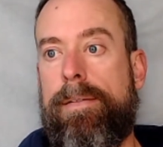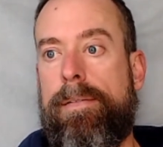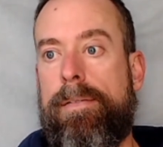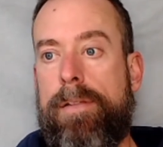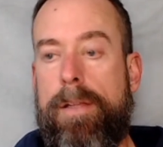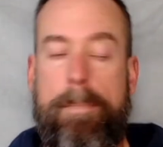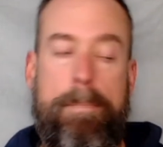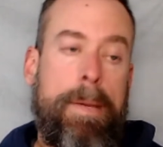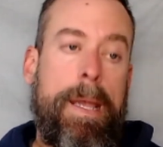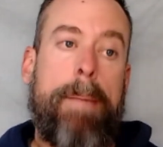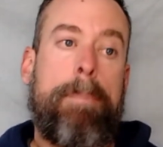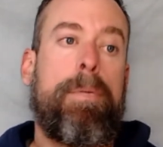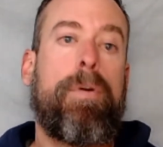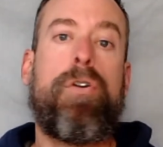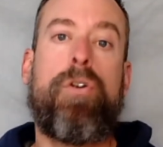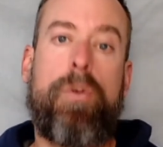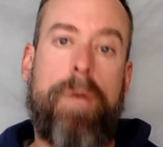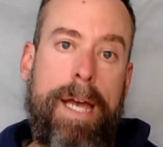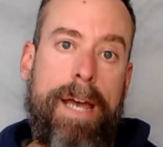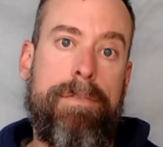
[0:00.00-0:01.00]
The people
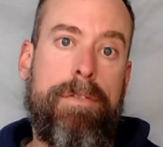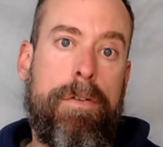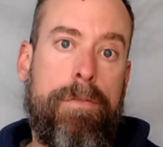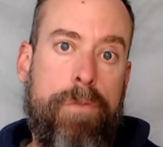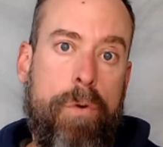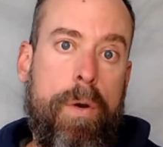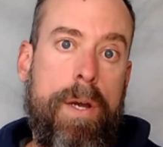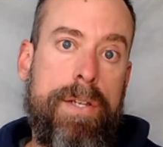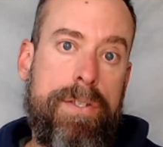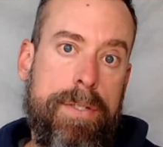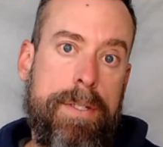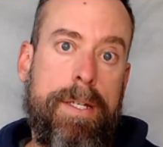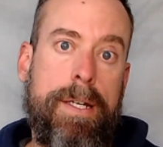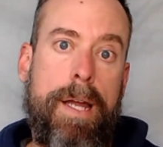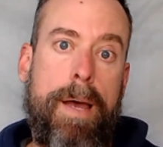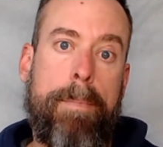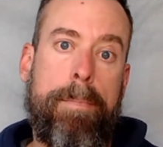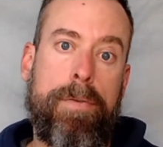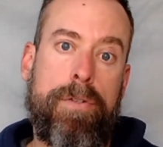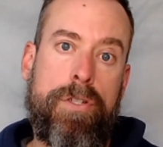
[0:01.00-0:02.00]
who have a voice and an
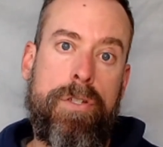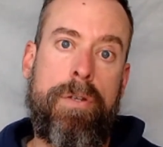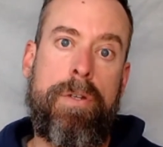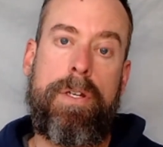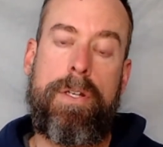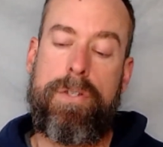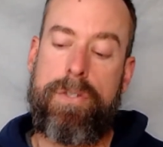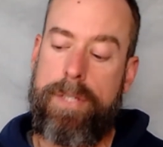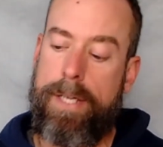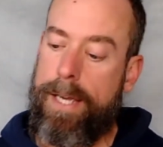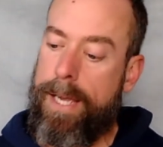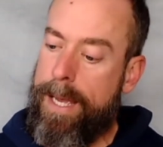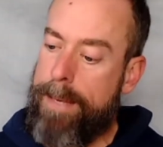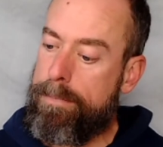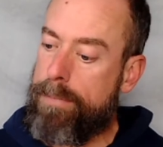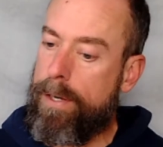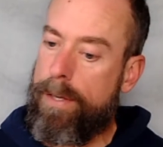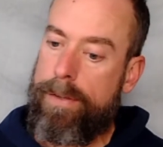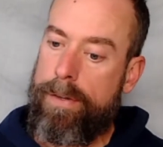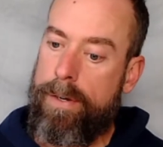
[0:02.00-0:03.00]
opportunity to say, hey,
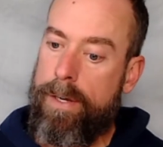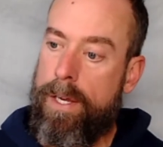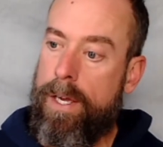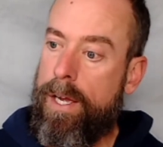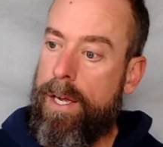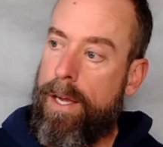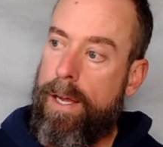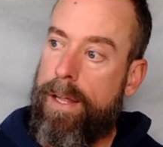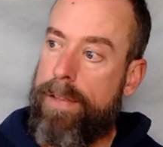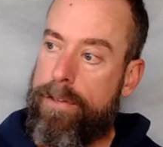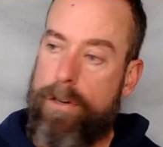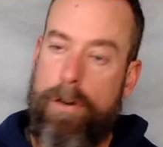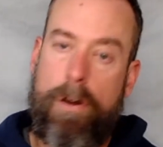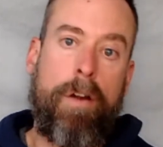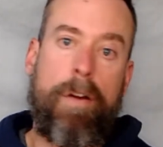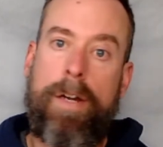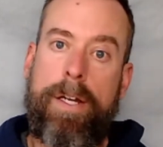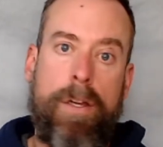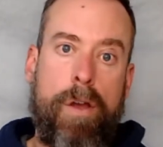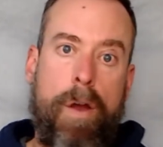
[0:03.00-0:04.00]
brother, they're
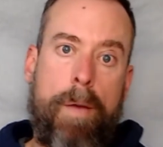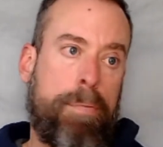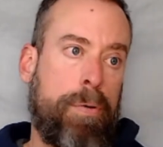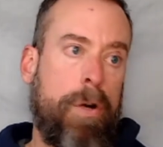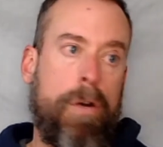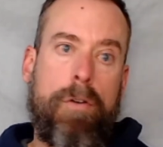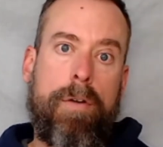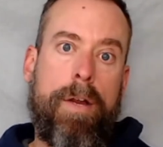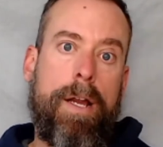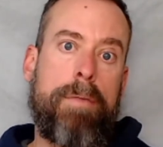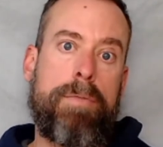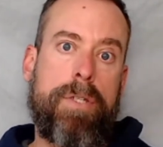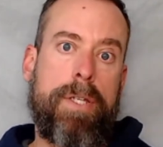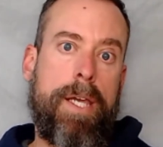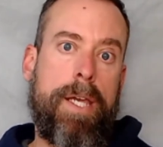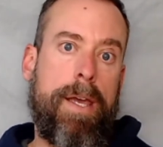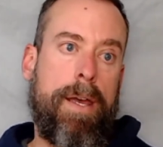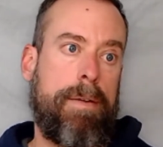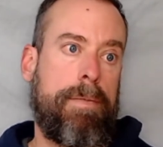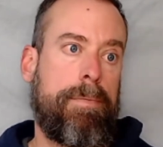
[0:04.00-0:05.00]
already on programs
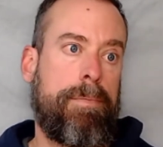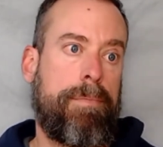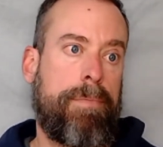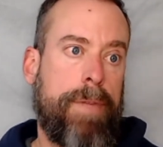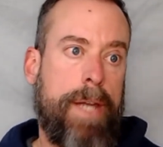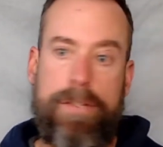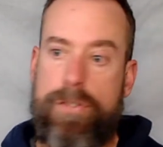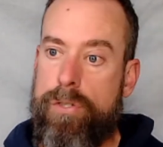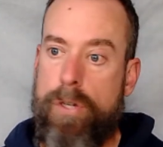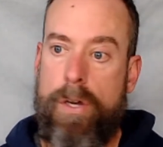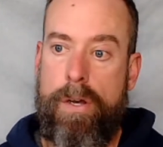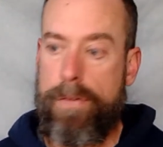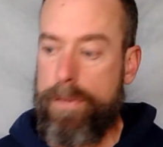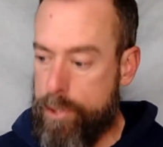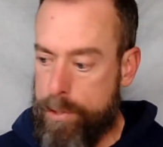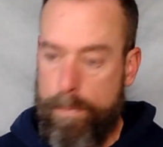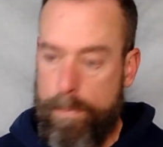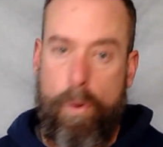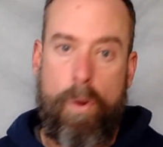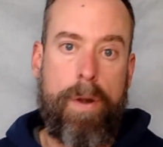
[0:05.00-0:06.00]
again. I saw
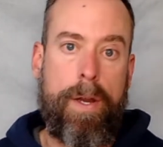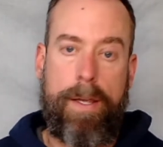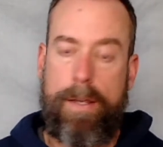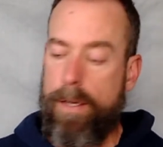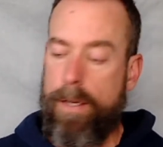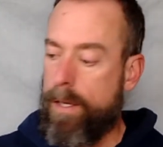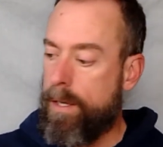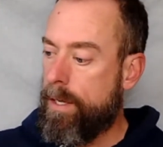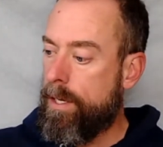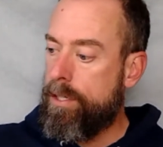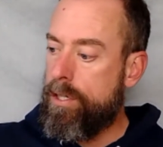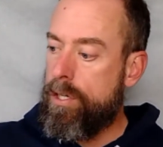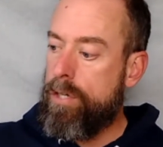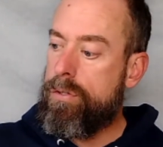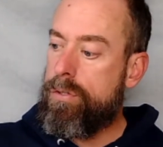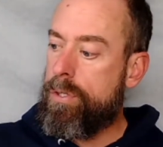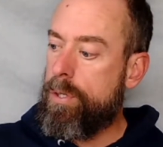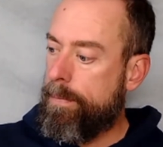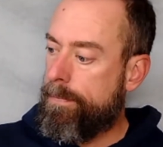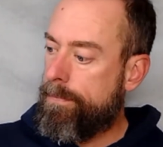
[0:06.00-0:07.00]
this morning
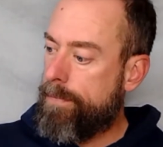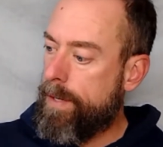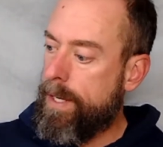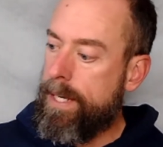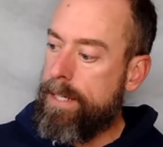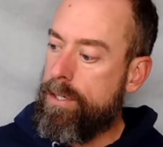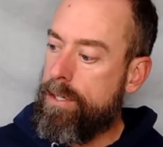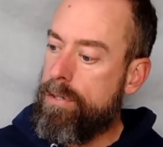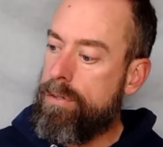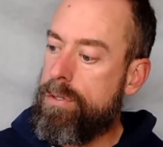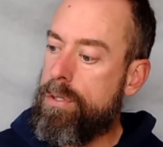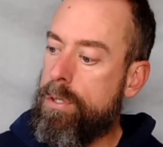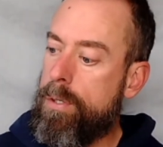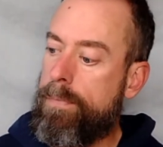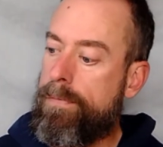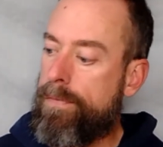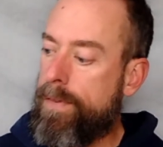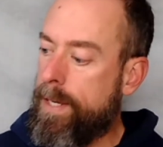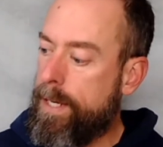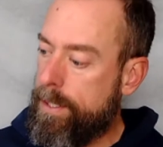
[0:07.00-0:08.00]
YouTube feed, YouTube
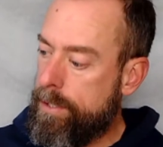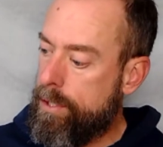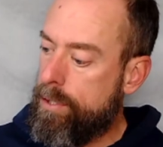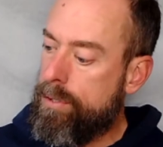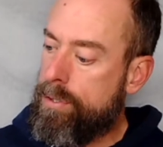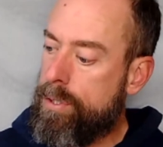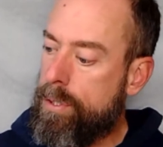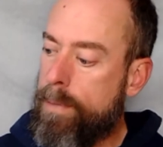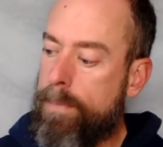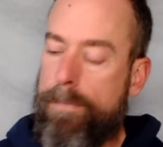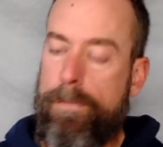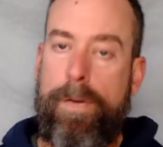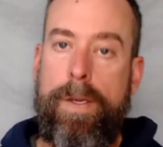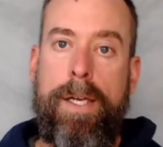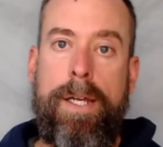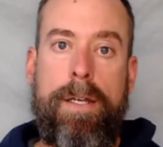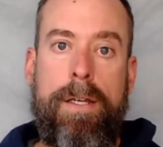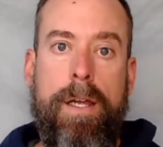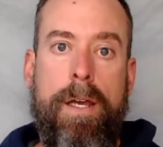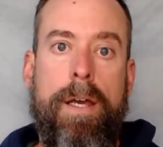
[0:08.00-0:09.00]
feed, YouTube
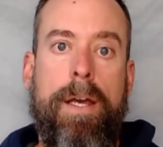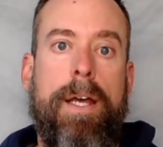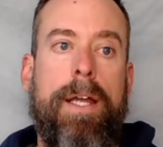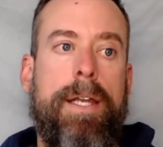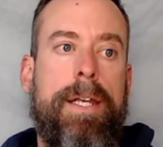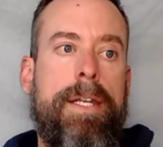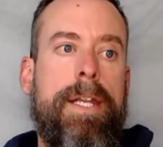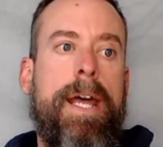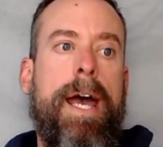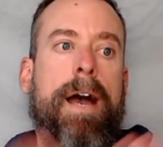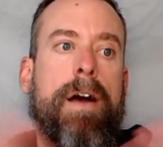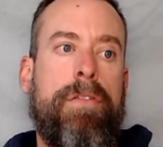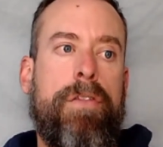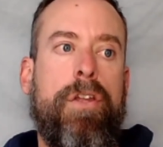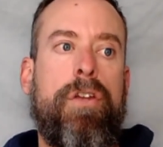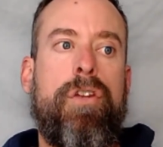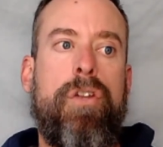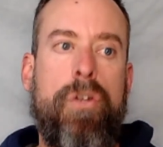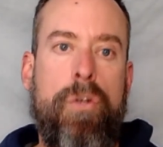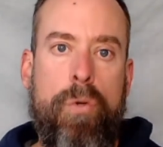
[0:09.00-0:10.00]
feed. Now, the
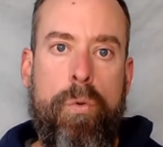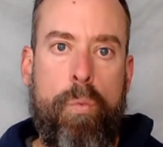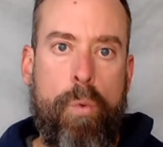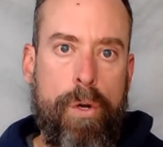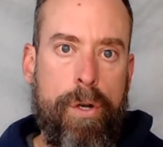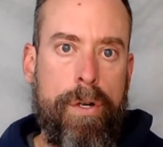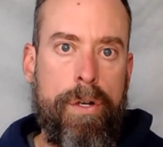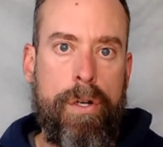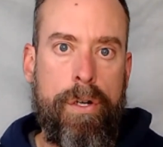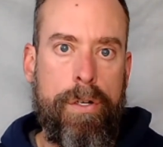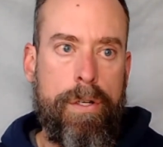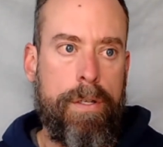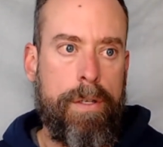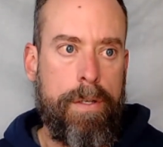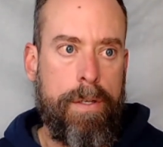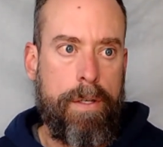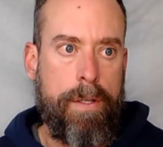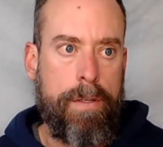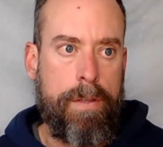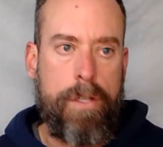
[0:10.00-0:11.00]
new word
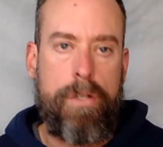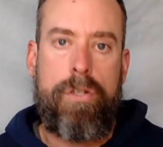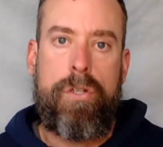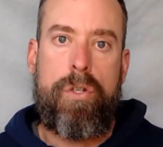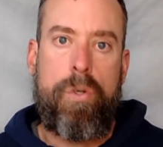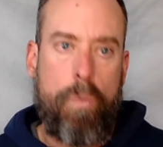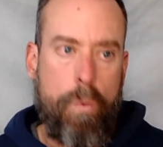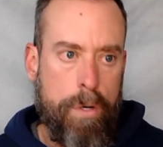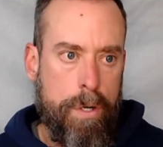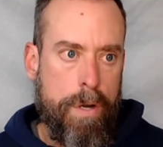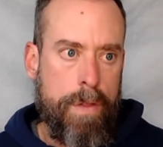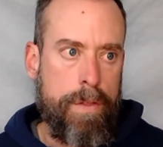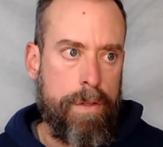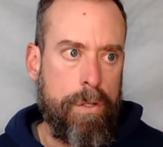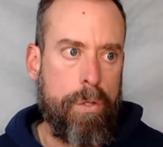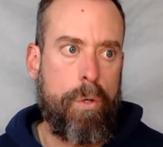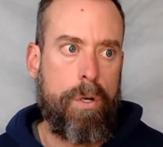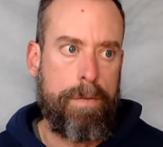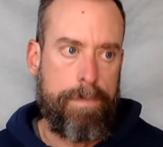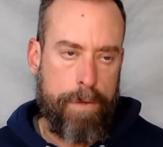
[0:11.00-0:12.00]
the new word of the
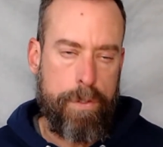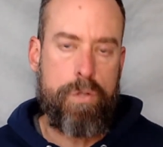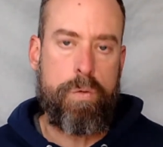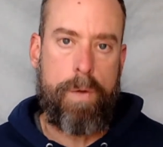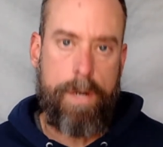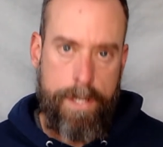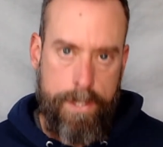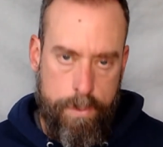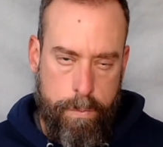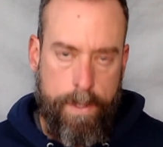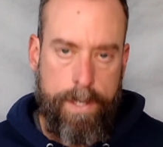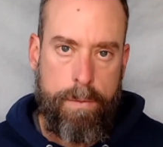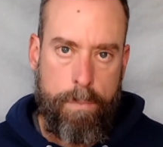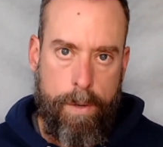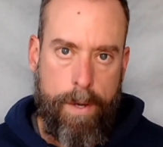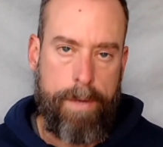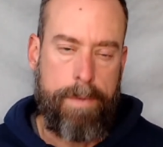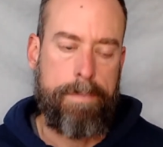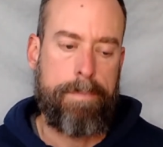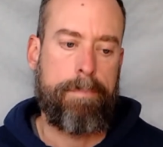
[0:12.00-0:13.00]
Lord for
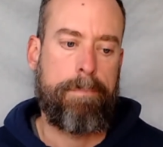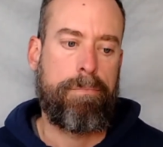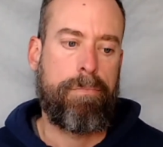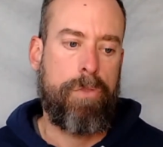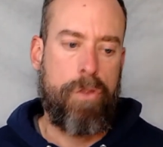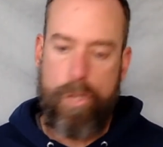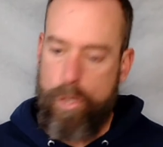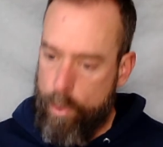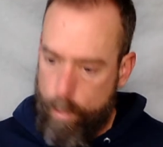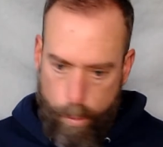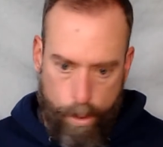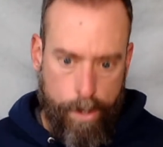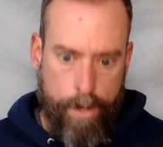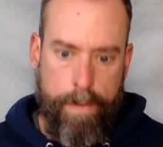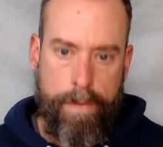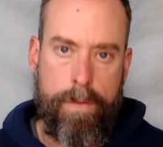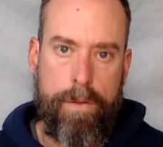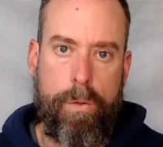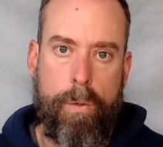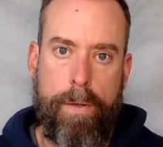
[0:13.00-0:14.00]
2021. New word of
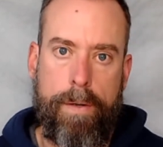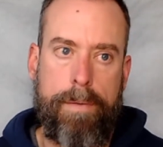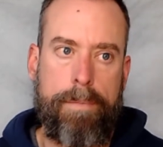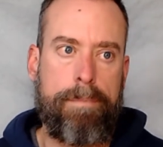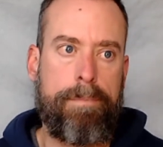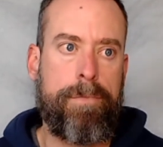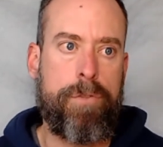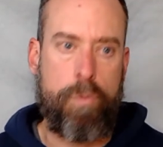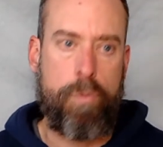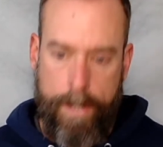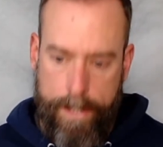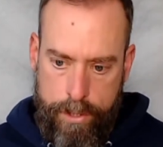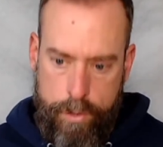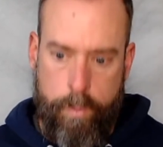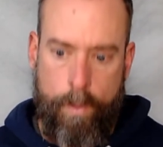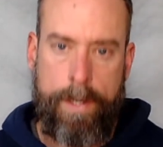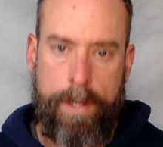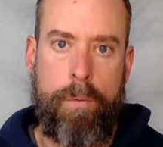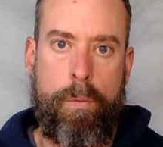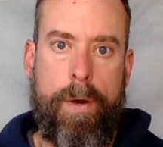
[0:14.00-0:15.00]
the Lord,
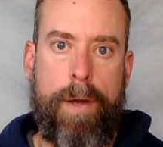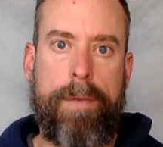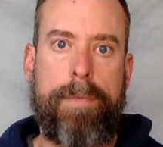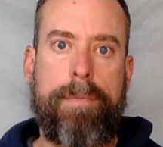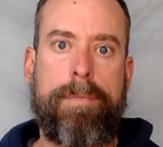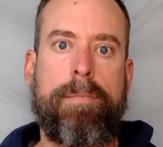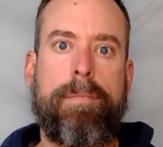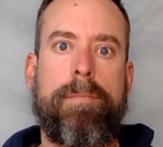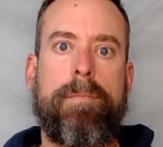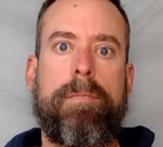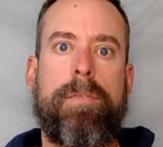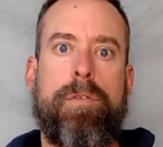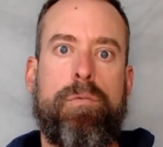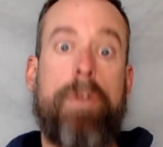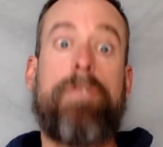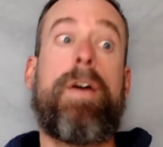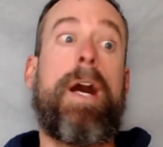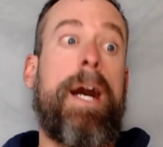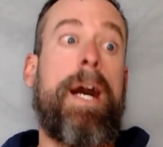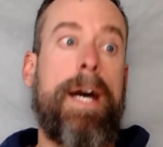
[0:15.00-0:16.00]
2021.
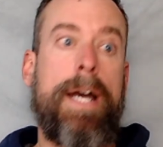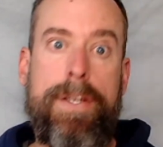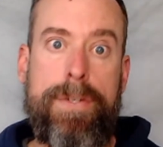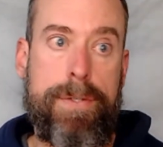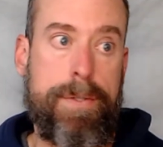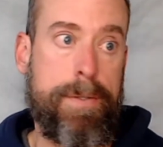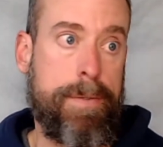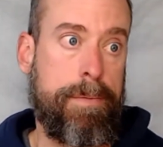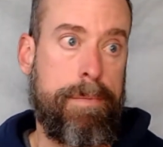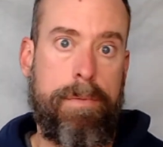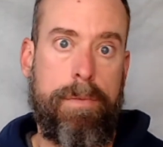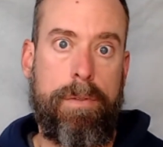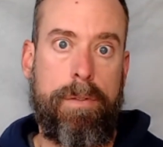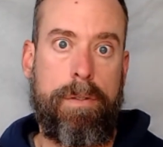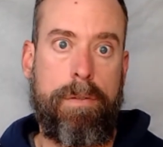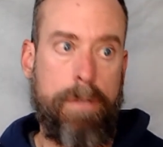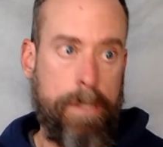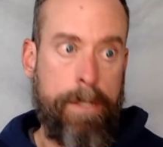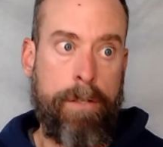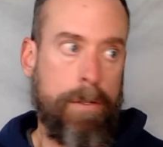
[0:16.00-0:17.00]
Revised,
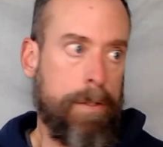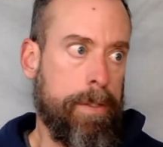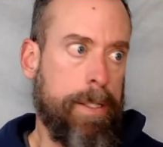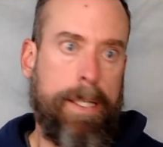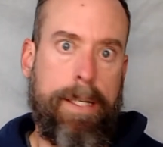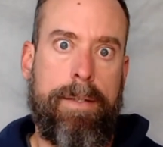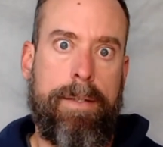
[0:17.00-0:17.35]
literally.